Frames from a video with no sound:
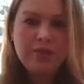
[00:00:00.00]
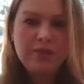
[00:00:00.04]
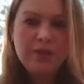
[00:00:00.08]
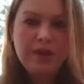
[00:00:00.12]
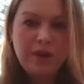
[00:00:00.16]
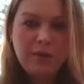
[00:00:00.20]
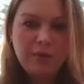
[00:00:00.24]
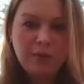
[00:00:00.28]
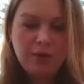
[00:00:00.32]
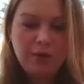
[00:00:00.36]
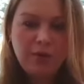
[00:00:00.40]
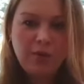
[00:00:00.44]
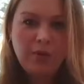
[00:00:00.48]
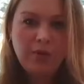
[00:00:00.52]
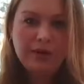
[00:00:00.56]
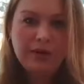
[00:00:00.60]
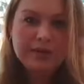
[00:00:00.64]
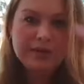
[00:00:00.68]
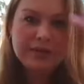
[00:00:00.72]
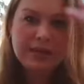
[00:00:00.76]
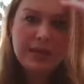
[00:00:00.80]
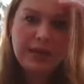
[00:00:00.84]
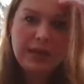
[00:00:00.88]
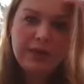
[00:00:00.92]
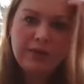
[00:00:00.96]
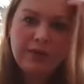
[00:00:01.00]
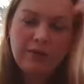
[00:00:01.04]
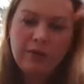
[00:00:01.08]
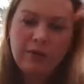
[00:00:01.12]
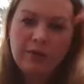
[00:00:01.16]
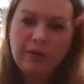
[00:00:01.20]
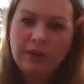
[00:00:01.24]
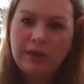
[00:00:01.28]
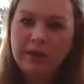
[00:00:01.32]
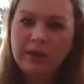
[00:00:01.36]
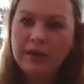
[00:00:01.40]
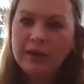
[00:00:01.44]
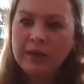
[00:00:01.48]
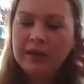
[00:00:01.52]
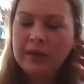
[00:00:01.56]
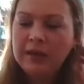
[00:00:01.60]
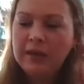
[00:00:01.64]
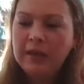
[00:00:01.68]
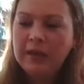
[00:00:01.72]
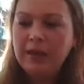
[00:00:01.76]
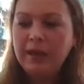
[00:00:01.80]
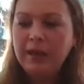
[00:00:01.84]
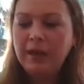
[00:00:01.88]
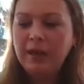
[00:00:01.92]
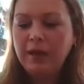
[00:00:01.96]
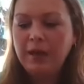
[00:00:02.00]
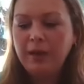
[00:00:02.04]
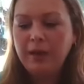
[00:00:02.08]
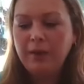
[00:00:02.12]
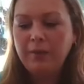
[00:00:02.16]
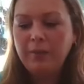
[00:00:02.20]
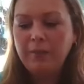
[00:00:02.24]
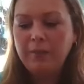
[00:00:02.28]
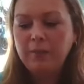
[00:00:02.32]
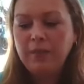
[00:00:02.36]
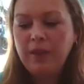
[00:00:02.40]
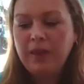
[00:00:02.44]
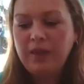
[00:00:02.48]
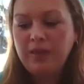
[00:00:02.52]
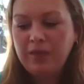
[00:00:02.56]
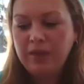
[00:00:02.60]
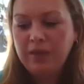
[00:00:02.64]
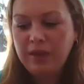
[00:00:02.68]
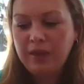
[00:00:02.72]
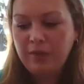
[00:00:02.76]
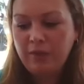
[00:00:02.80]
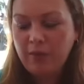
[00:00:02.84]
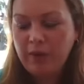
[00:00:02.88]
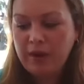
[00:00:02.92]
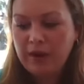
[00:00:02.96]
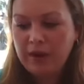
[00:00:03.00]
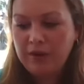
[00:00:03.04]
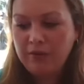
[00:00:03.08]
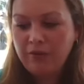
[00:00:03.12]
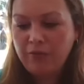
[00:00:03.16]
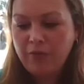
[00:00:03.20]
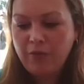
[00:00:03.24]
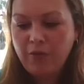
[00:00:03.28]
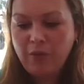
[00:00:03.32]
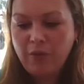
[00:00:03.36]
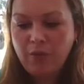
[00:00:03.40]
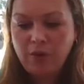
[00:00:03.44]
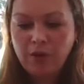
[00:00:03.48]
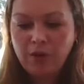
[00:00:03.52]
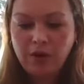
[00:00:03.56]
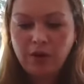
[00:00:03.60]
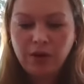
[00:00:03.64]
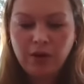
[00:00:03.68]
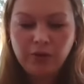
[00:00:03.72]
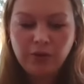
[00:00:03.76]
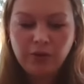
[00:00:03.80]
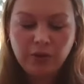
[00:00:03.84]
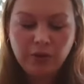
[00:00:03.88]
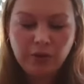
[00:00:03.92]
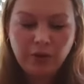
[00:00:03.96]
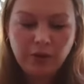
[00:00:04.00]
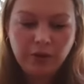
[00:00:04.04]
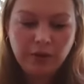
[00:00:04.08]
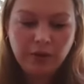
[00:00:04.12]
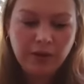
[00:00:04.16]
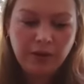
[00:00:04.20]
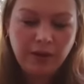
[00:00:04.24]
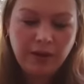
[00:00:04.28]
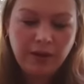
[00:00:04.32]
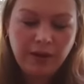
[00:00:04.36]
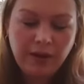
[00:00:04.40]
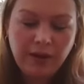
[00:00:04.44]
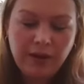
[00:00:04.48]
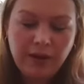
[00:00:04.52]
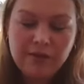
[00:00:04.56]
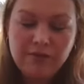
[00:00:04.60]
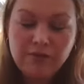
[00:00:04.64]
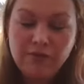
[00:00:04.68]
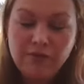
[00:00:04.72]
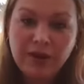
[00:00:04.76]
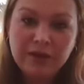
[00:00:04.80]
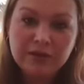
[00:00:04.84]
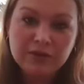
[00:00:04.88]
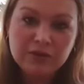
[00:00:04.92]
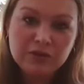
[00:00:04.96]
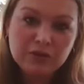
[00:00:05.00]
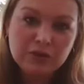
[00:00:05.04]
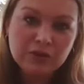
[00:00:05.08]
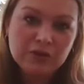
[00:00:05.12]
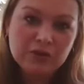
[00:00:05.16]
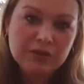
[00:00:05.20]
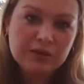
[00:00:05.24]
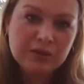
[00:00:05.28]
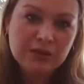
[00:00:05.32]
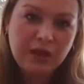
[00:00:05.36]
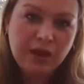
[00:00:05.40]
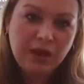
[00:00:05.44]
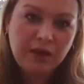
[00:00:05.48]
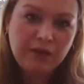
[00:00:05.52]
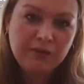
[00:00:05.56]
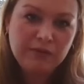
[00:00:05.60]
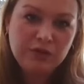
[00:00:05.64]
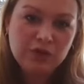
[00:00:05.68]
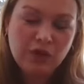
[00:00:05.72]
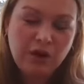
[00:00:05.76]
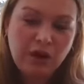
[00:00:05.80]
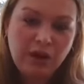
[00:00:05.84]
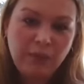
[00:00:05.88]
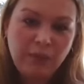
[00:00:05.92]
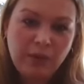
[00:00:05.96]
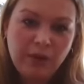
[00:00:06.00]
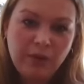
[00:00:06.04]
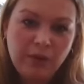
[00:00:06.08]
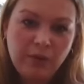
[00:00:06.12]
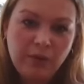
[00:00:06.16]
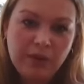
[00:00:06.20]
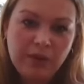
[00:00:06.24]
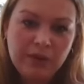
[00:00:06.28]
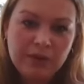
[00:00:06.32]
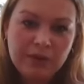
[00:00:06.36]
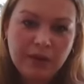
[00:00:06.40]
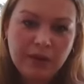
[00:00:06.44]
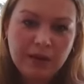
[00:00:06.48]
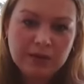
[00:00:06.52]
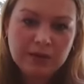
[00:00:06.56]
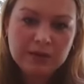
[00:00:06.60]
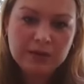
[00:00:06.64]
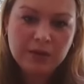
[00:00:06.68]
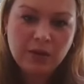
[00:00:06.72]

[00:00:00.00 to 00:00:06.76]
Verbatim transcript: they were going to handle it, um, and then waiting for other uh, investors to kind of chime in with that.